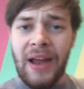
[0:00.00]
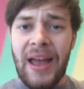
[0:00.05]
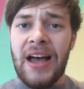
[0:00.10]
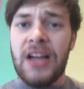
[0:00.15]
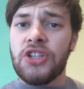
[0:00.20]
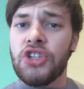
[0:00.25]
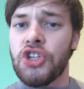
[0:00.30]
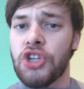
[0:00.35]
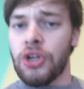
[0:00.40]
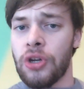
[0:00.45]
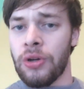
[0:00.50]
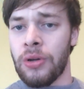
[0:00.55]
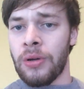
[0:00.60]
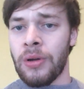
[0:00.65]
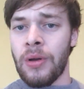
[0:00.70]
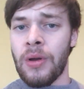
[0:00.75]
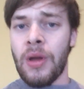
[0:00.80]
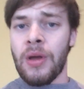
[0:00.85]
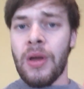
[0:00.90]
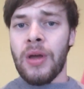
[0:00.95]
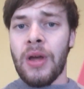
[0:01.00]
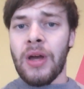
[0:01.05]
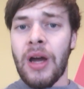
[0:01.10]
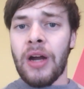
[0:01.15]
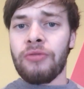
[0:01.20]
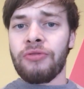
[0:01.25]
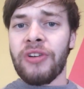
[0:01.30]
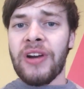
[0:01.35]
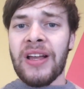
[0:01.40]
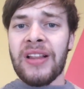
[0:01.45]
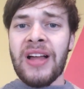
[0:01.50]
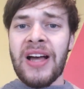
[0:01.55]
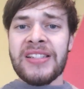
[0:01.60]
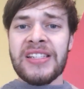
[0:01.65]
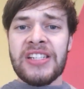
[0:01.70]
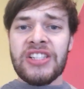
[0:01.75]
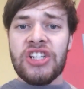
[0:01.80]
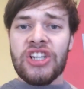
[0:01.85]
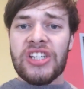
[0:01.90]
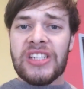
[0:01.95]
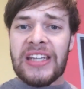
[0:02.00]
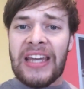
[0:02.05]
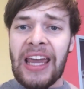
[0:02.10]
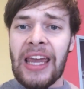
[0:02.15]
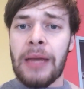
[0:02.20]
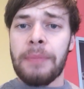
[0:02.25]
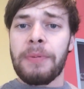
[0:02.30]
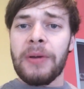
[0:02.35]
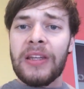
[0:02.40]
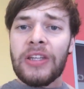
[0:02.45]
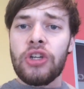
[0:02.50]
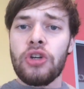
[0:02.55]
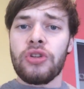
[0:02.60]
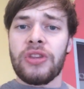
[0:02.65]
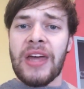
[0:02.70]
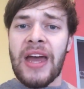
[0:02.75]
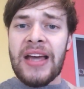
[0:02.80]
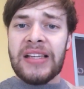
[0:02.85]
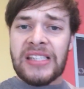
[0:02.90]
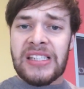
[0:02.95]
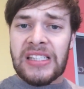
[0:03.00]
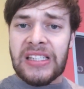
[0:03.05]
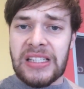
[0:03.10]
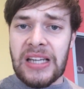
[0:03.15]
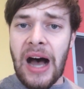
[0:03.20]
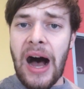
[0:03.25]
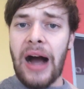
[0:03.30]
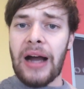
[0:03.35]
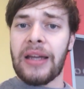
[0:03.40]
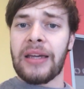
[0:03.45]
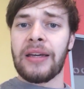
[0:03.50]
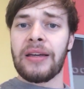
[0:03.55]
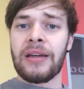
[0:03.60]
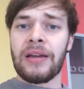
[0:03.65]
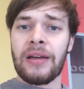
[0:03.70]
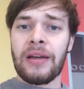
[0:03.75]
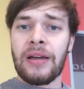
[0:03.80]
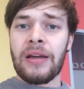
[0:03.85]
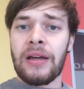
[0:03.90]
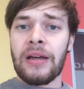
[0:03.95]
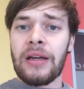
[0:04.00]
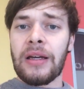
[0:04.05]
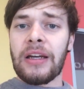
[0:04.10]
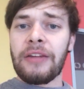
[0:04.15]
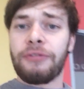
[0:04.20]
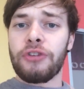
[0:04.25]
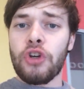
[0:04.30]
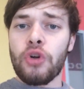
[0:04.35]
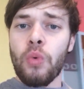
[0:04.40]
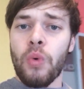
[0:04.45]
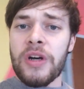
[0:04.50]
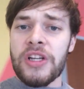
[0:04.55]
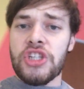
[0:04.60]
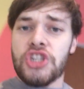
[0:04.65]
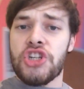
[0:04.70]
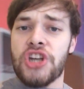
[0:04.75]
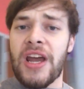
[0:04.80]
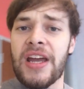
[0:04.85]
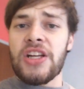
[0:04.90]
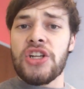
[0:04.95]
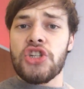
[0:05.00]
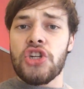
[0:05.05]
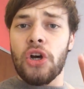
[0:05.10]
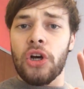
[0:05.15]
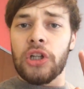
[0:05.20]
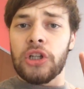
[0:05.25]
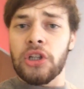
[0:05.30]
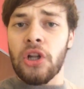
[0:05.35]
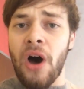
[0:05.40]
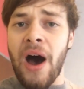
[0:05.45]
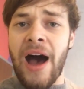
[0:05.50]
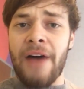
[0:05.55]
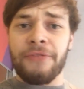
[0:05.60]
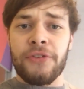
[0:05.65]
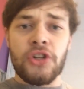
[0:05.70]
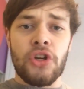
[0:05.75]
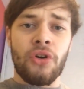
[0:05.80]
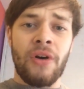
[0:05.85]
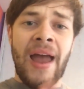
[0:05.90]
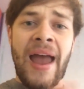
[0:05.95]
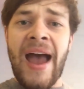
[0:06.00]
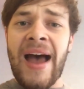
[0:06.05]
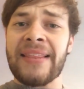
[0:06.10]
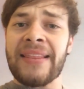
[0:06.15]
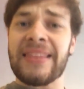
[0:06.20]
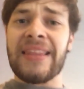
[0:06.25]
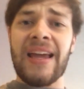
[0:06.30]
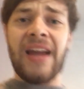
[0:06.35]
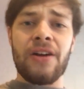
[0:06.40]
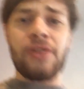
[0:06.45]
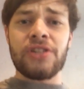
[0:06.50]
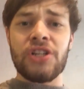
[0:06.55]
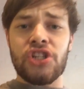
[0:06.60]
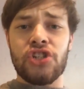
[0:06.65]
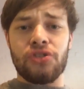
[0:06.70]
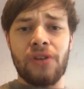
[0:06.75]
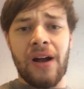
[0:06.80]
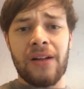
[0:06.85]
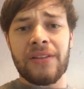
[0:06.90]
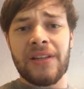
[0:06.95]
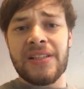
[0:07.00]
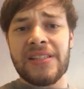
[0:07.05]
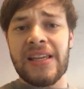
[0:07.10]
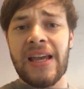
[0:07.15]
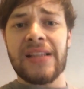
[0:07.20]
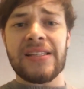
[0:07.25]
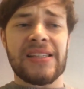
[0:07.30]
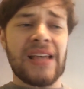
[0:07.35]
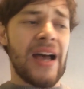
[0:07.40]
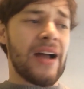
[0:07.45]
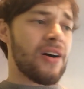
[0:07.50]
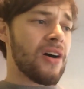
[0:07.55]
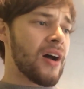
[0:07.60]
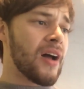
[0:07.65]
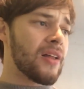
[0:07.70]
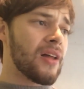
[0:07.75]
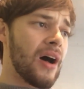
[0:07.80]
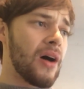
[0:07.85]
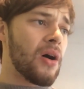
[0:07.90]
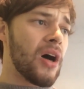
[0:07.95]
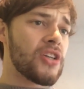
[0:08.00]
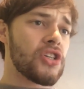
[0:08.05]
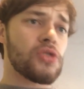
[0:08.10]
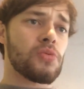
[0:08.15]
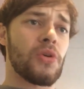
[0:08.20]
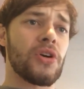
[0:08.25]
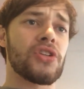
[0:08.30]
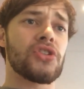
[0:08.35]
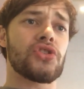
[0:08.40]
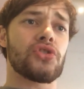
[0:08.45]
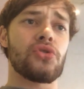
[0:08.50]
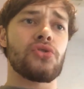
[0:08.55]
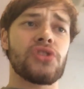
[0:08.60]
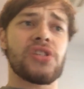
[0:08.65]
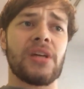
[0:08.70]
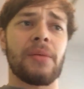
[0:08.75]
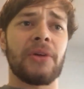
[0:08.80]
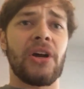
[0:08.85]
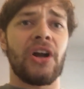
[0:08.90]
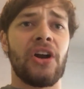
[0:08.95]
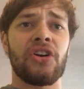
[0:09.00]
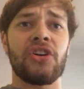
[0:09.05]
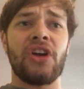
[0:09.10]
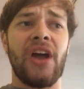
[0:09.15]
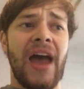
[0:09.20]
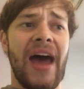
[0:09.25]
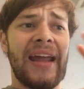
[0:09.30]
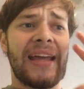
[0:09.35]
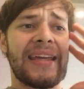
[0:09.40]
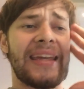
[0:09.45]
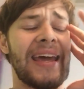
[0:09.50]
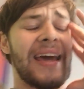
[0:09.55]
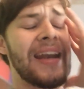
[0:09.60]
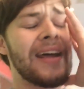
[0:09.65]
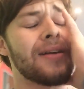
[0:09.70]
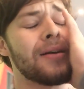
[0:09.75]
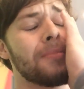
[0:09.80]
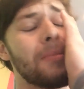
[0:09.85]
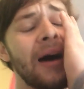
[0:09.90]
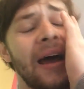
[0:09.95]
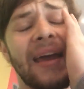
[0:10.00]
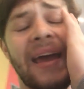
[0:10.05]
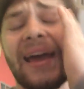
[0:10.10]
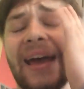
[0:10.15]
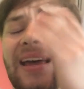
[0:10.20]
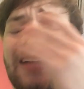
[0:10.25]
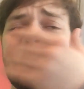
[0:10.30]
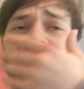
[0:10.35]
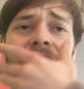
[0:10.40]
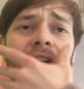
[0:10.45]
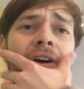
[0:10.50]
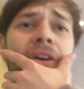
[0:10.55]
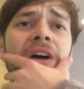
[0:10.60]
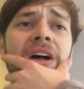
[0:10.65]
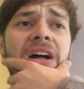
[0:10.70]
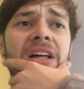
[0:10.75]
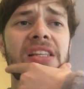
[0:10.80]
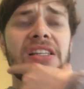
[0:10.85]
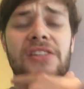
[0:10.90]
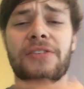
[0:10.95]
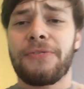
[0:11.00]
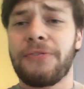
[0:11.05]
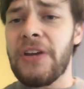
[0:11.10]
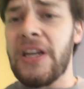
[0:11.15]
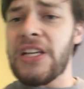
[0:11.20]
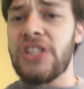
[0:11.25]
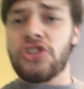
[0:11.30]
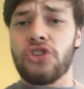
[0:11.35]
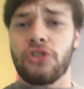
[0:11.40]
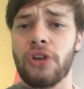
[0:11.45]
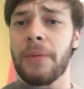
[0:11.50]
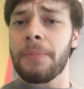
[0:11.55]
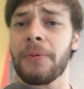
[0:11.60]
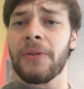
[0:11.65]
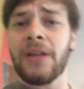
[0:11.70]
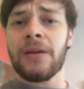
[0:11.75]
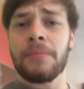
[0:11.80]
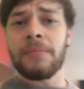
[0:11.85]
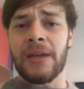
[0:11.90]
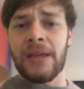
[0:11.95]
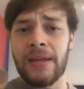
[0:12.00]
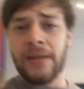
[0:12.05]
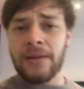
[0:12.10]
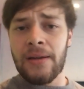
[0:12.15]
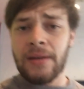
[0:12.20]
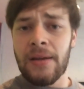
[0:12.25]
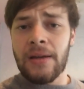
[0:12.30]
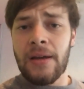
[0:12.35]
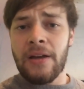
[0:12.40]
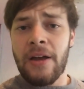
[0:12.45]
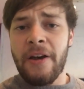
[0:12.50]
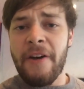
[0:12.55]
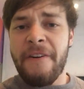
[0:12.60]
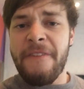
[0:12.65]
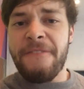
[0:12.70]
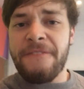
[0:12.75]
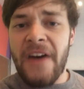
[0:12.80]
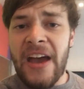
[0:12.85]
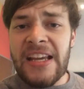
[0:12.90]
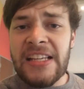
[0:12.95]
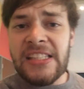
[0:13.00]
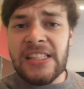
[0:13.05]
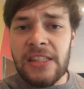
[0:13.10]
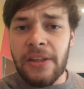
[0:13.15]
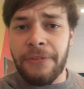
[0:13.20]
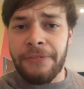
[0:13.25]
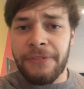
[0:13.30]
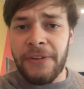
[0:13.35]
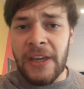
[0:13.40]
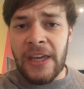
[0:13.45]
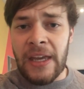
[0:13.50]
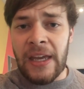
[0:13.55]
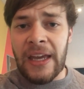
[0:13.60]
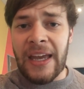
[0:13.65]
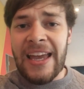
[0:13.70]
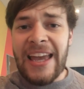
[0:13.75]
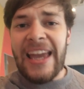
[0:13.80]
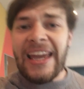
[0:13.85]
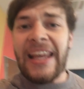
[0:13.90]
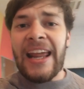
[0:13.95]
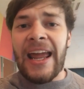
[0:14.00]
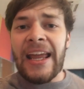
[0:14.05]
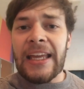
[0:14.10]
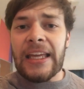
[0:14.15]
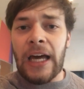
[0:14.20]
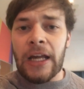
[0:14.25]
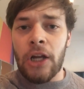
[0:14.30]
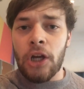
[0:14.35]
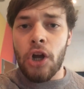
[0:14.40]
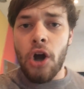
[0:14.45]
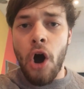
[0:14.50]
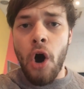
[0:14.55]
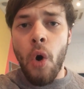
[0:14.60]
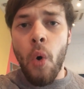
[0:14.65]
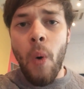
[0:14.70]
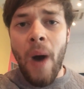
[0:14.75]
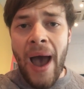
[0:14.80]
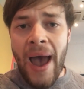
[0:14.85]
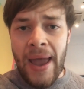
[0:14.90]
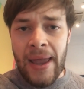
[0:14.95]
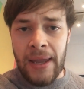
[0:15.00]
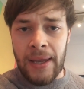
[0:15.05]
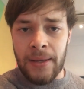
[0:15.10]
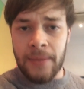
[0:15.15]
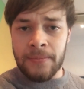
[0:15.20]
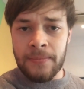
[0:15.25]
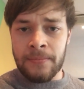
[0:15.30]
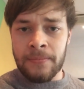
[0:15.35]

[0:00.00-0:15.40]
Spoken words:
around you and realize it's just keeping you there stuck. And if you want to change your life and you're out there and you're struggling saying, Zach, I just want to do something. I don't know how to get out of my head. This fear's crippling me. Face the fear. It ain't going to go away.